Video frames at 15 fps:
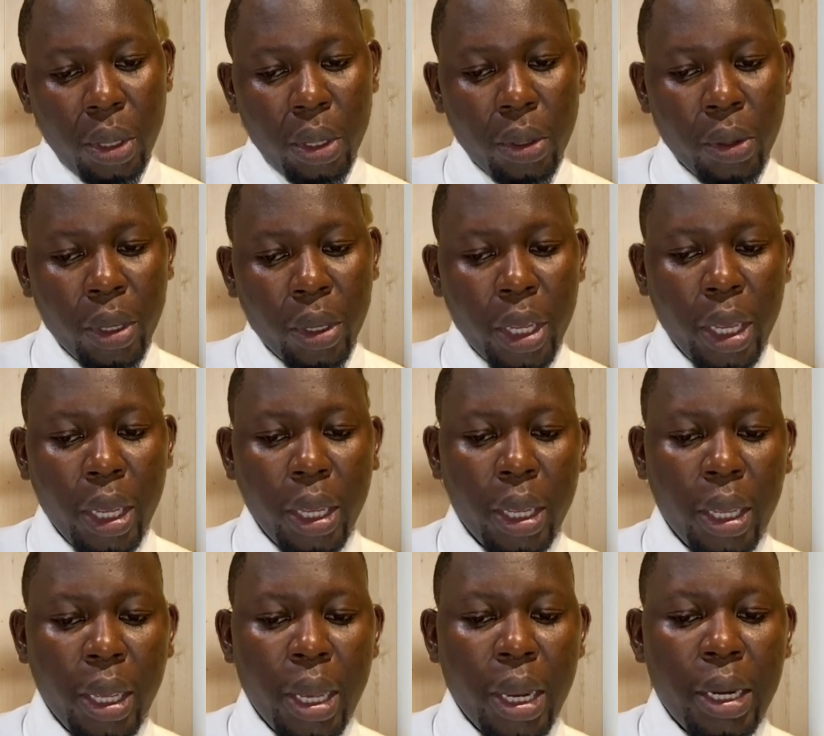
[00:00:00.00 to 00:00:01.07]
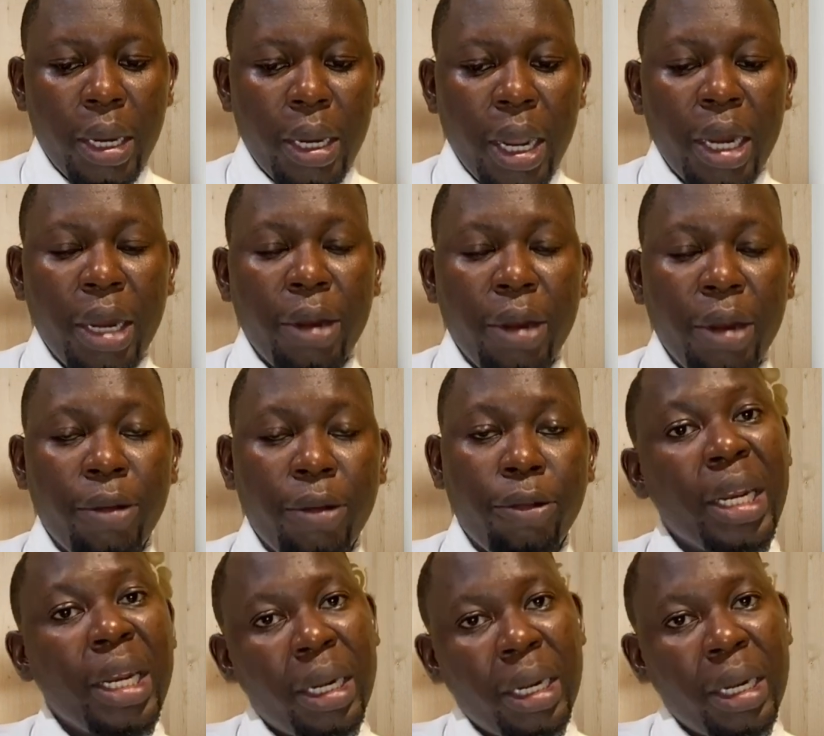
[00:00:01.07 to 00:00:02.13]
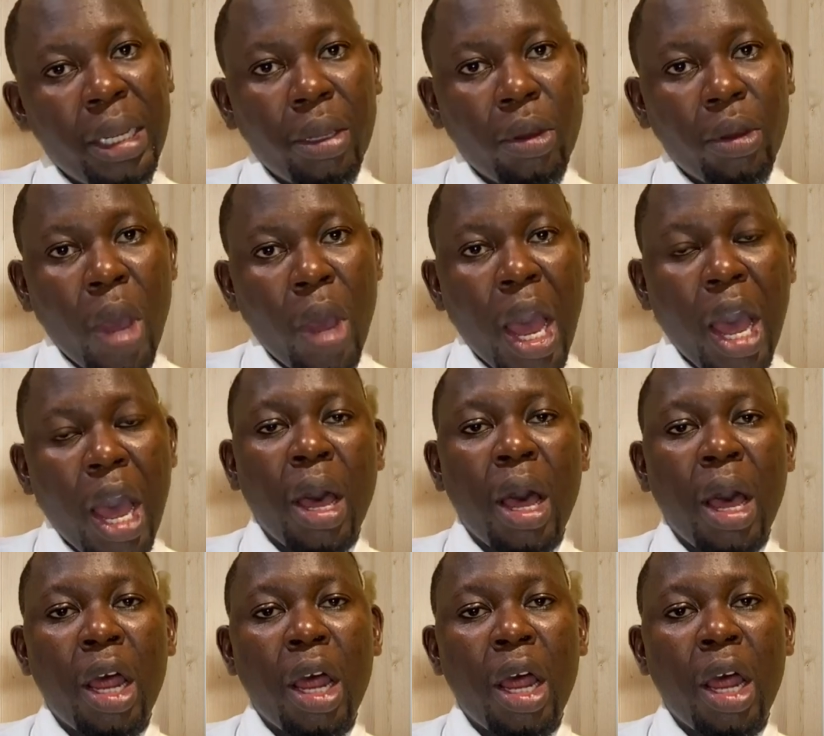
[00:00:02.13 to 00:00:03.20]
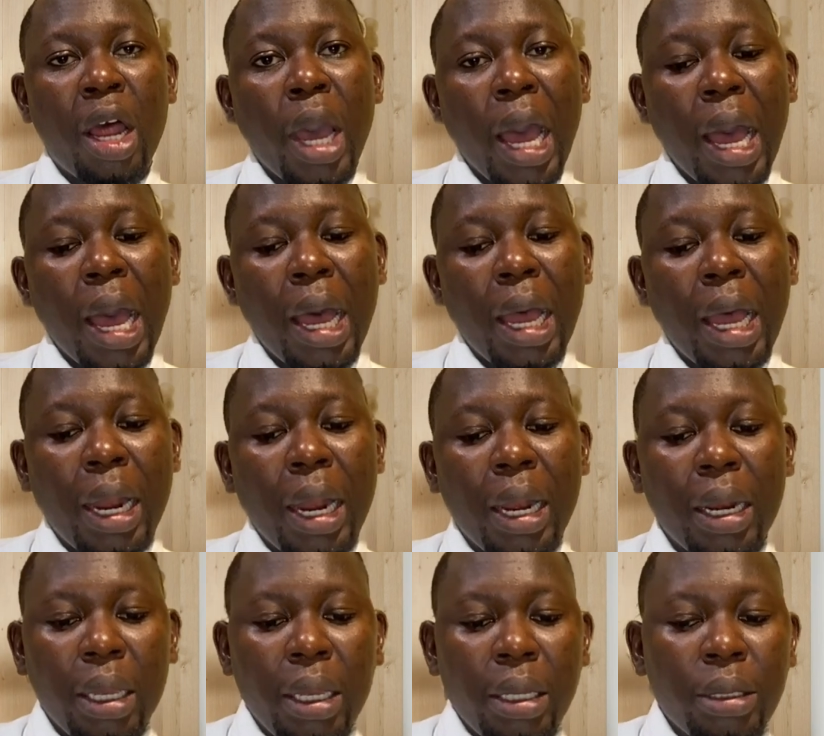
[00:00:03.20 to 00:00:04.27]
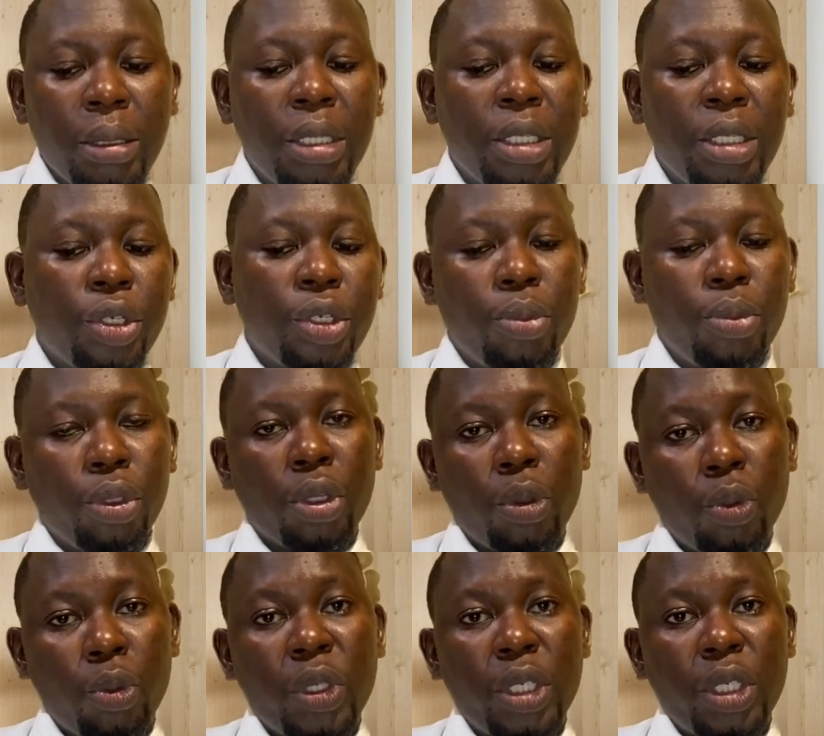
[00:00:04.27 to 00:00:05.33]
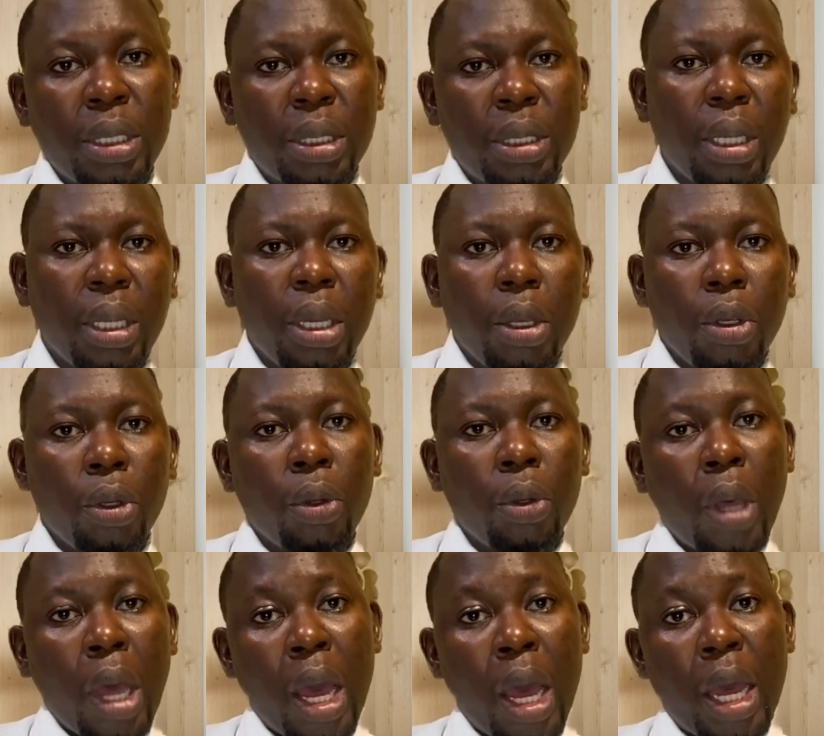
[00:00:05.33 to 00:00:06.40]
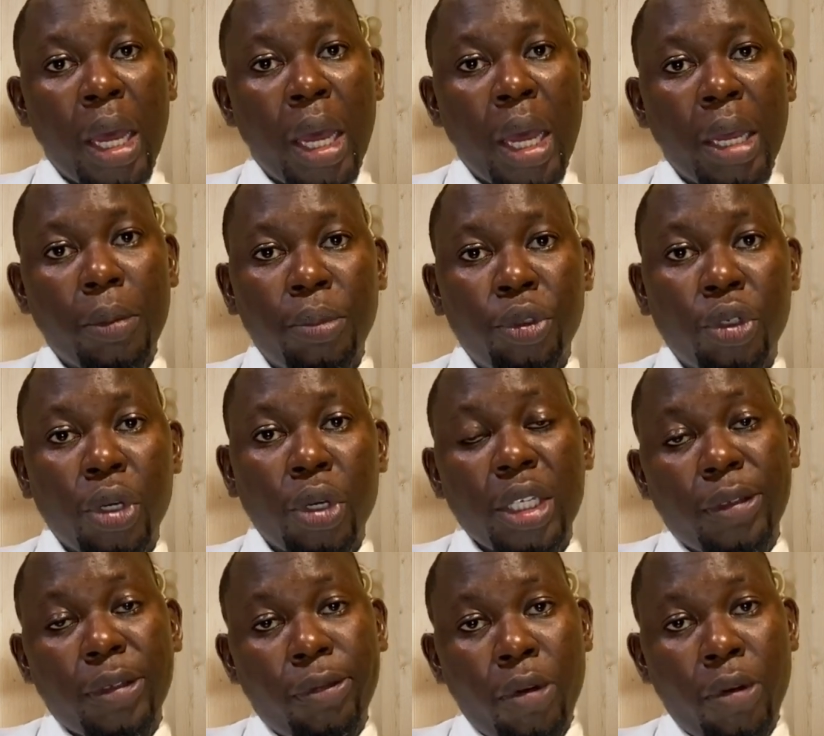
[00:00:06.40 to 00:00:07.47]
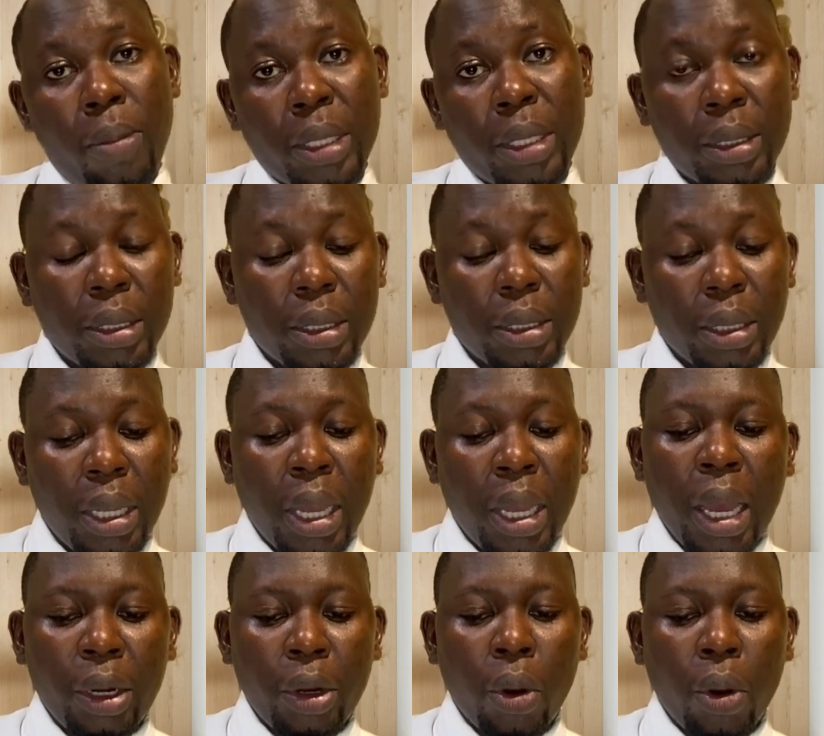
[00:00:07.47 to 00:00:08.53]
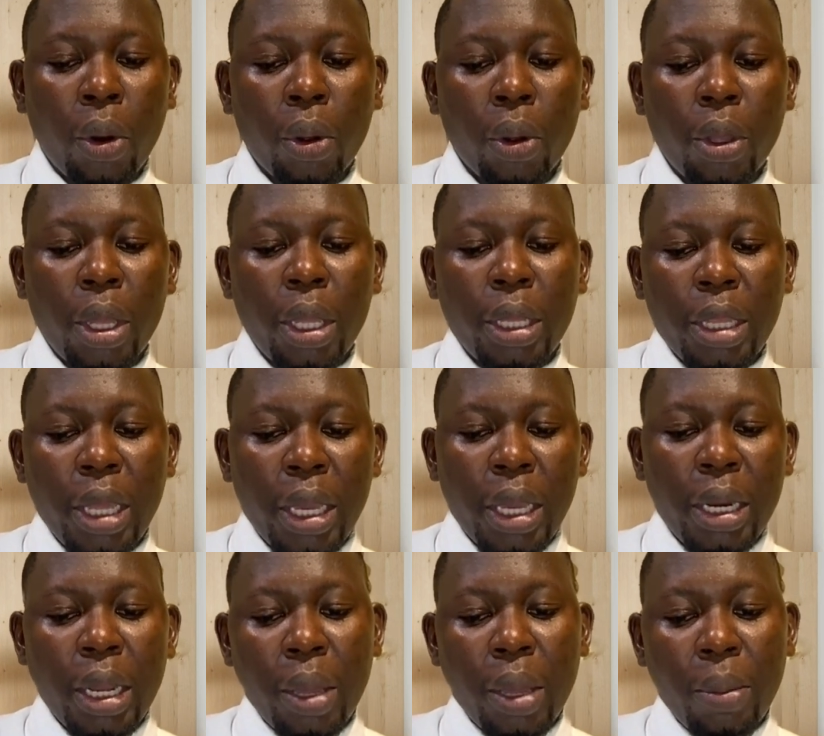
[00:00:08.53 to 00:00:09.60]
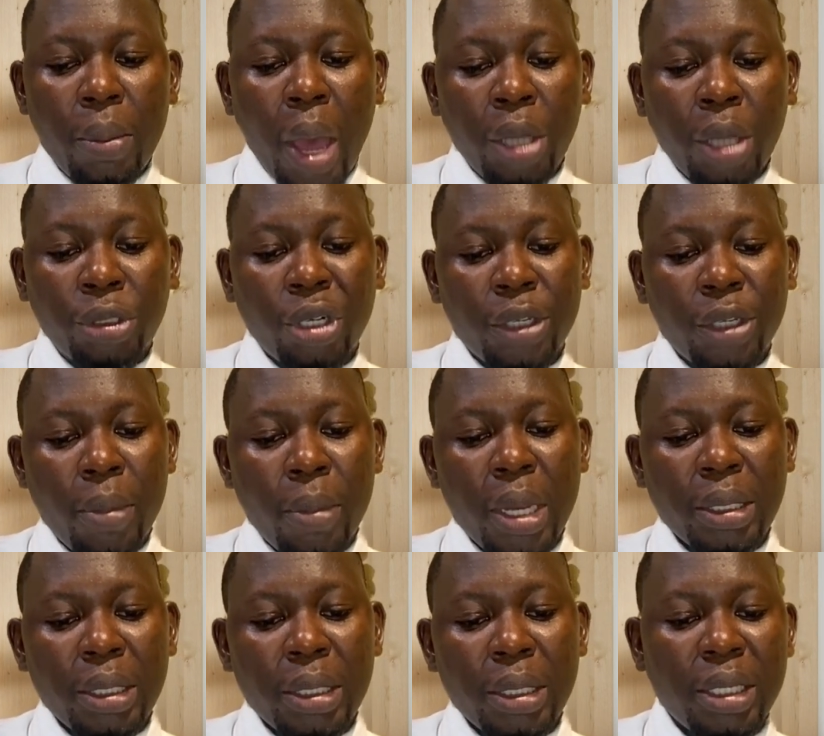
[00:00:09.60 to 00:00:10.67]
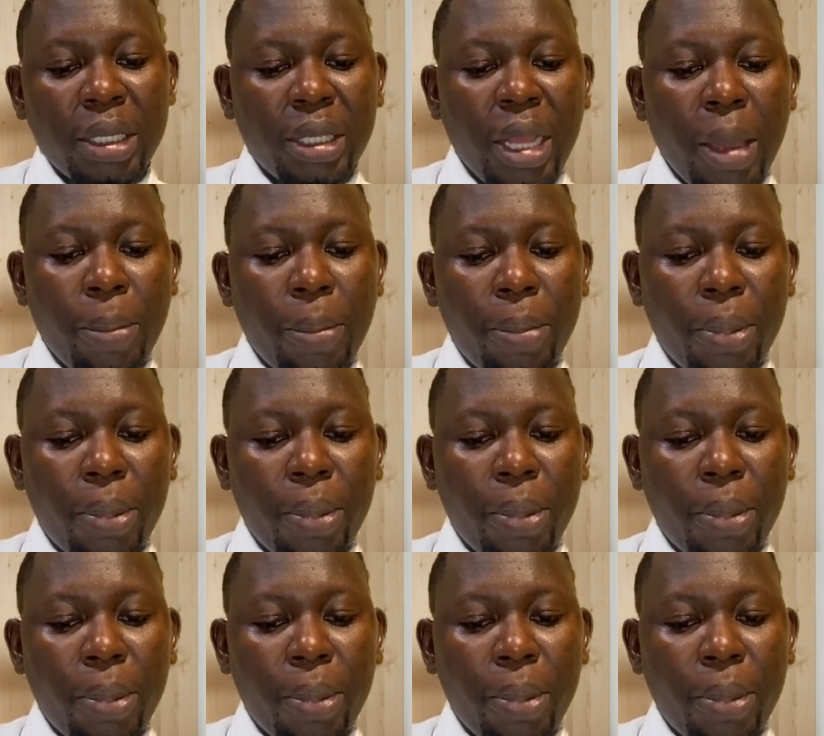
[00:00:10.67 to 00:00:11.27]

Okay, then finally we have our local distribution, which is our transformers and all. Then our transformers step